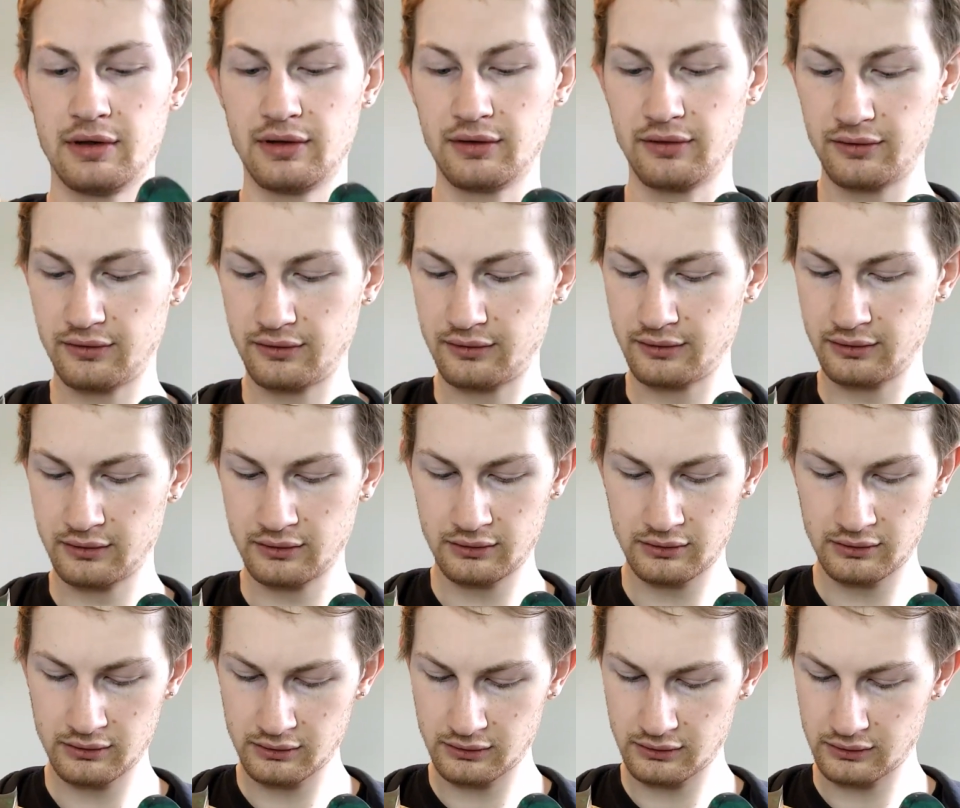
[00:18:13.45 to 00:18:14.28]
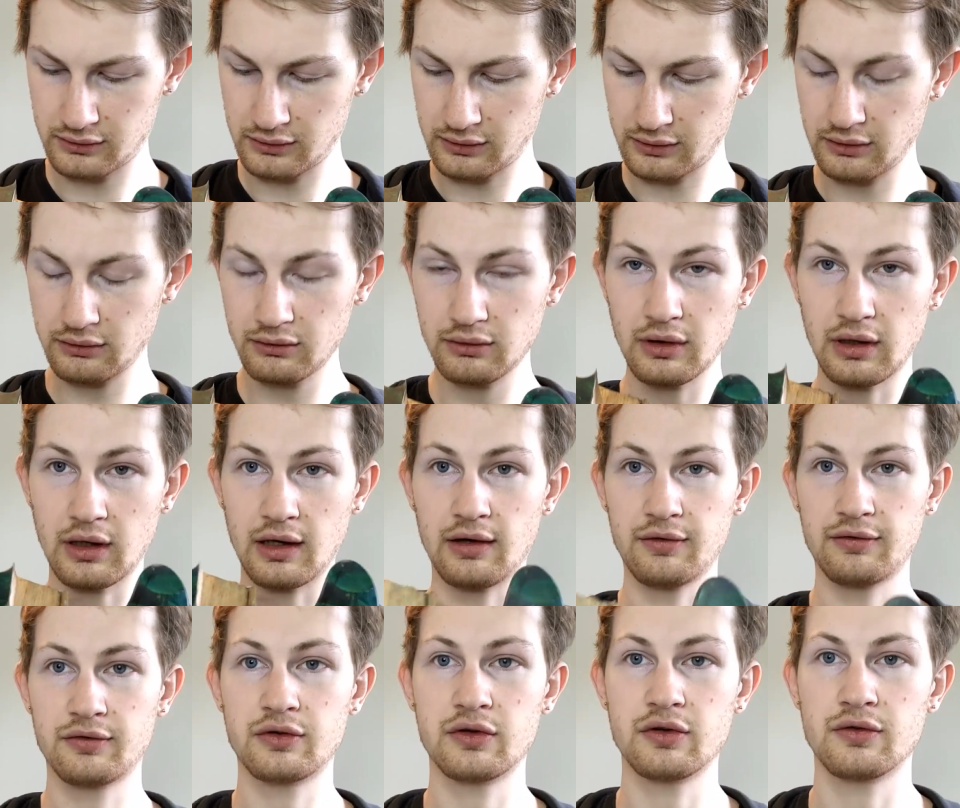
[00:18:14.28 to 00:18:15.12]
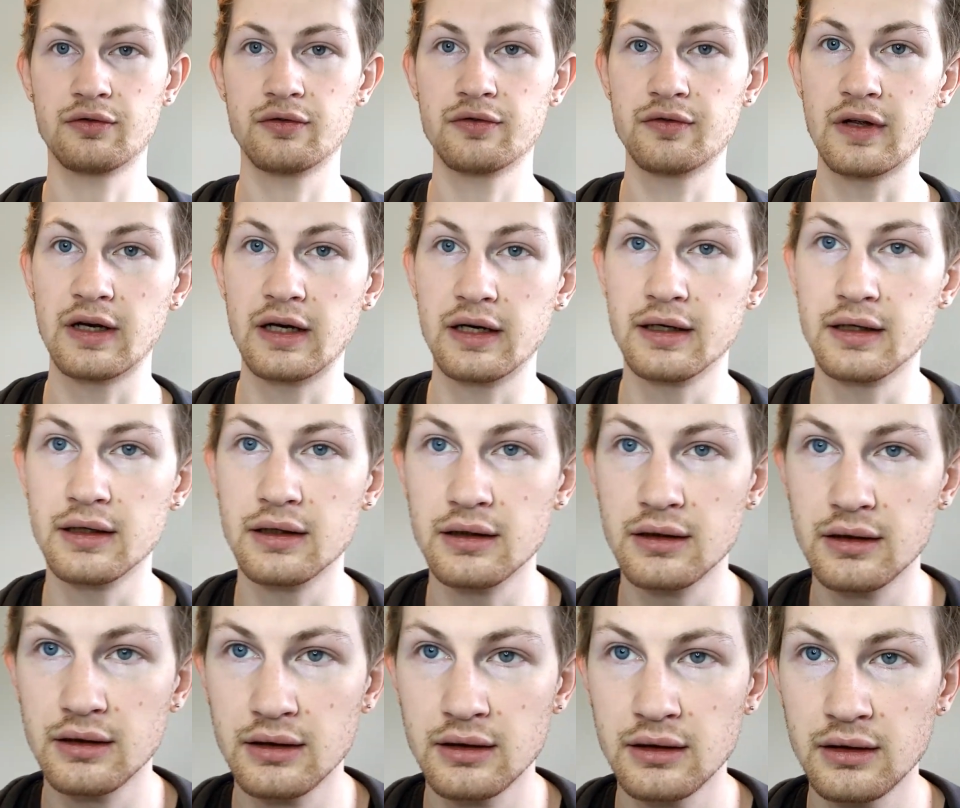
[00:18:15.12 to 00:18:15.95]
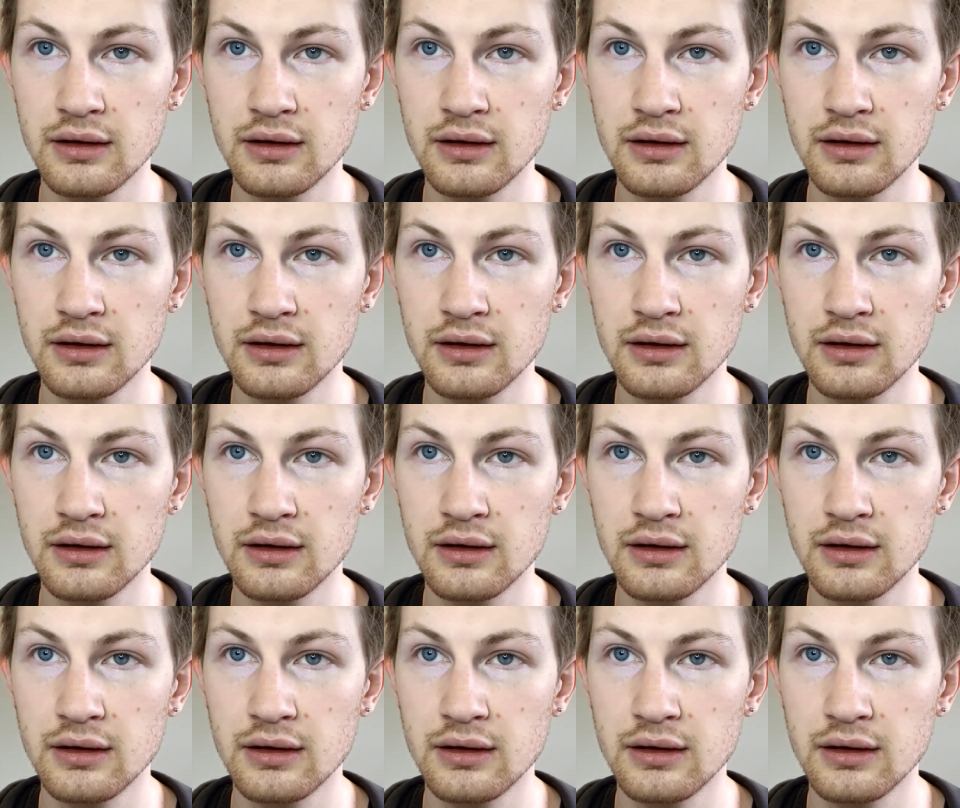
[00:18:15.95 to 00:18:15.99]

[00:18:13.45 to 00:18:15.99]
is, after sticking